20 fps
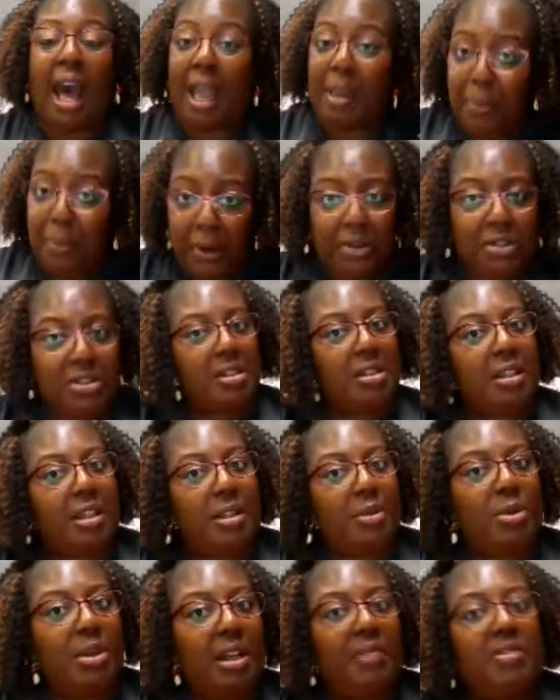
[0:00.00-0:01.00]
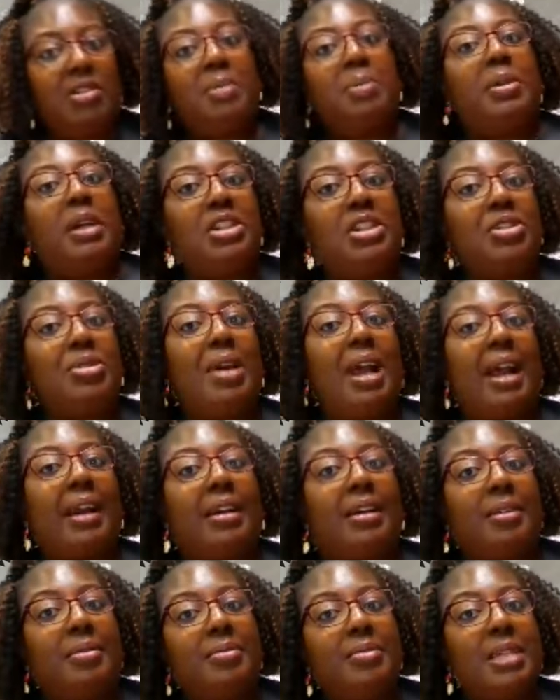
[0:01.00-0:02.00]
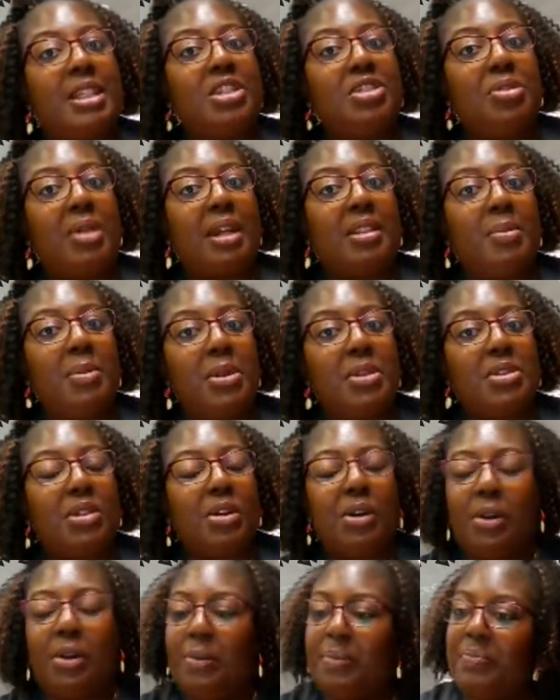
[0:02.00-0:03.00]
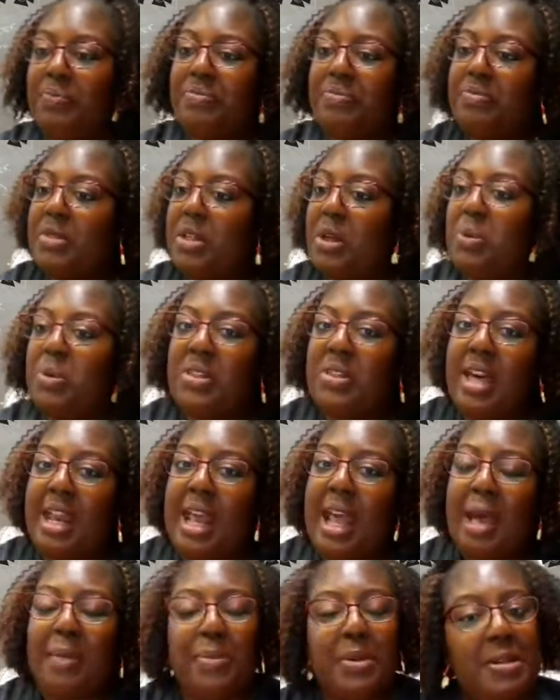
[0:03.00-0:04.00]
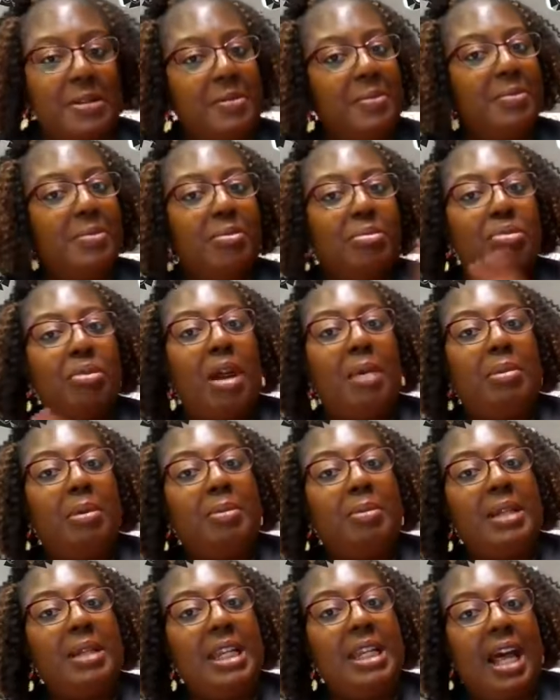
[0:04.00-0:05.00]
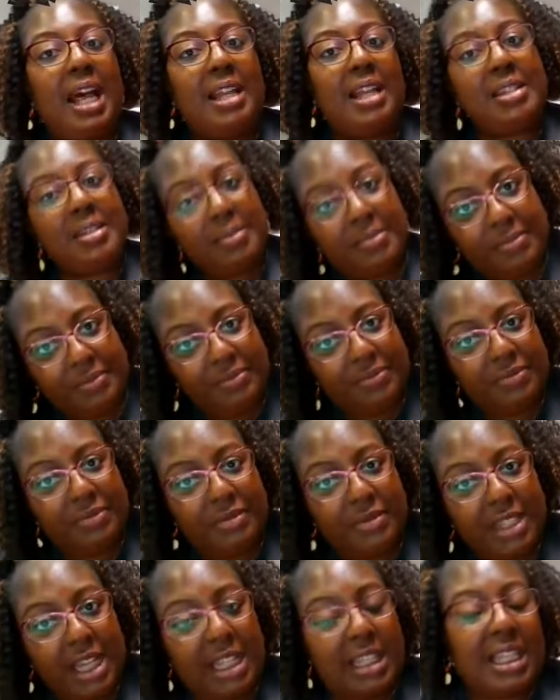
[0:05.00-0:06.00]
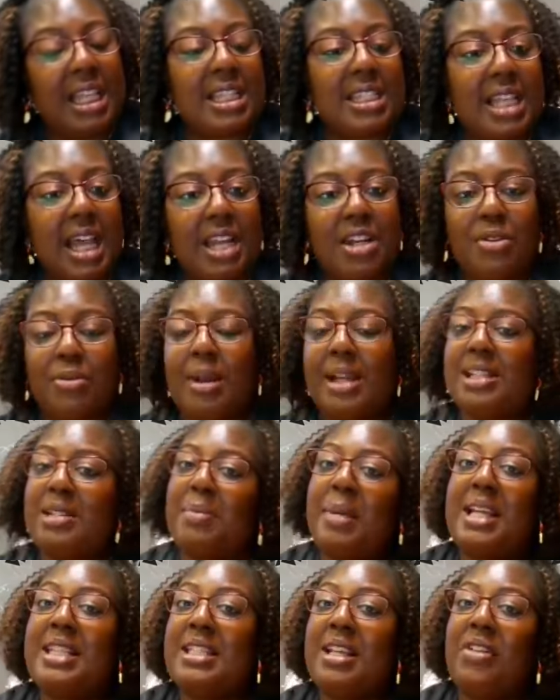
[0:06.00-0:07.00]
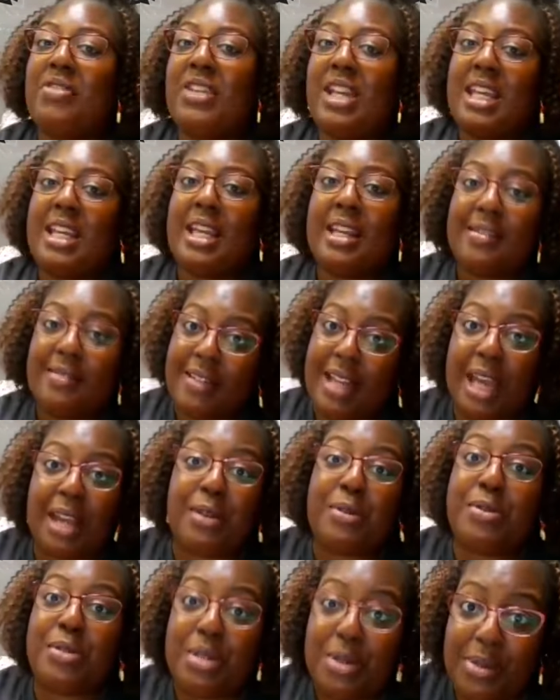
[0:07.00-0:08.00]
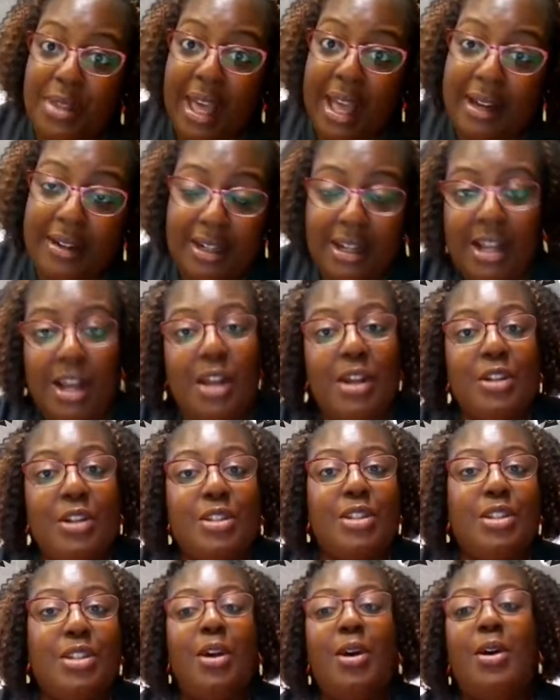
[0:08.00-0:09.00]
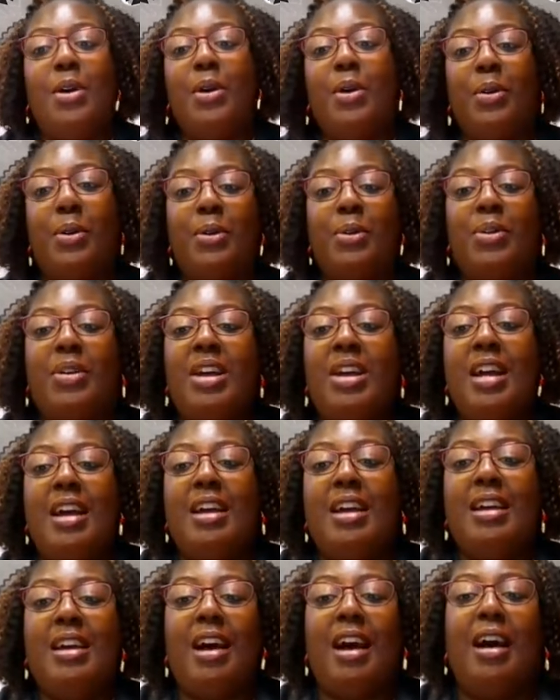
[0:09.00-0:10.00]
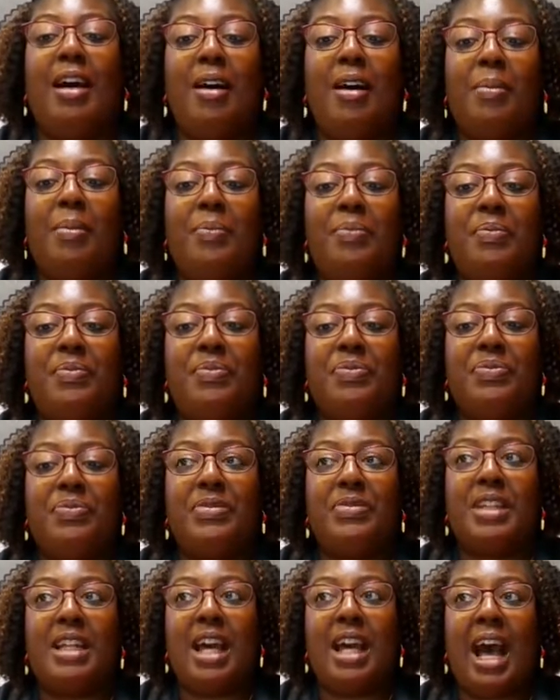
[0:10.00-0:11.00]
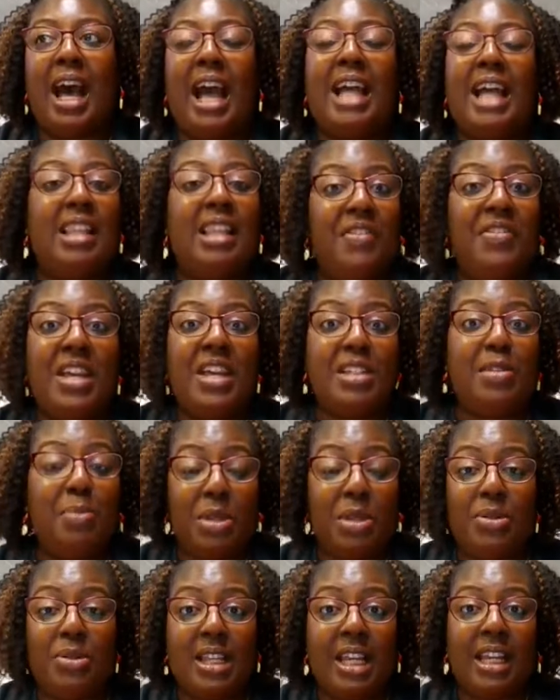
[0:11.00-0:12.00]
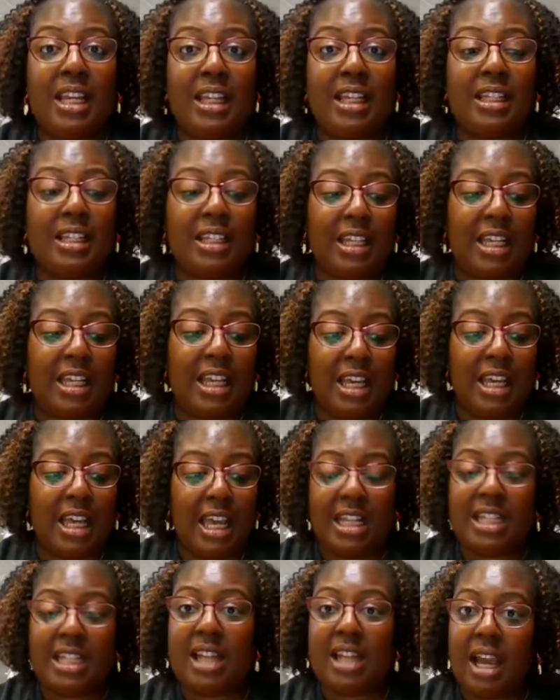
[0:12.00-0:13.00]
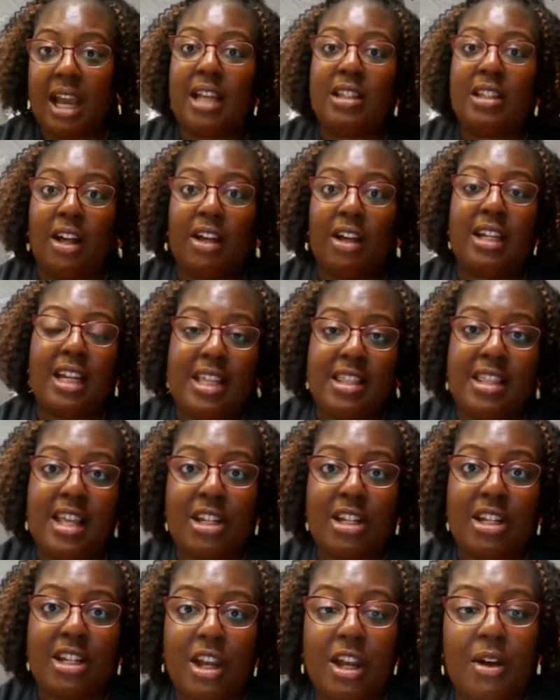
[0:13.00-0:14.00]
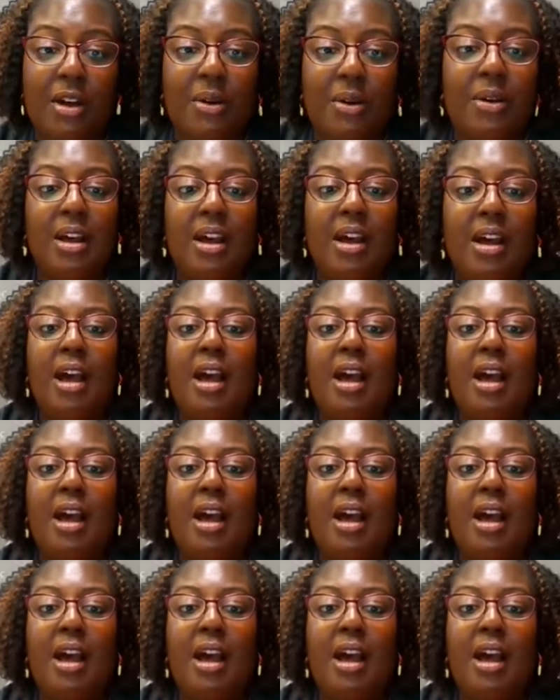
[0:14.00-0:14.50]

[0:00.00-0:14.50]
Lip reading: I personally would love to play Shrek in Shrek the Musical. Will that happen? Probably not, unless I direct myself in it, and I don't do that. So I love his music and his dialogue in that show,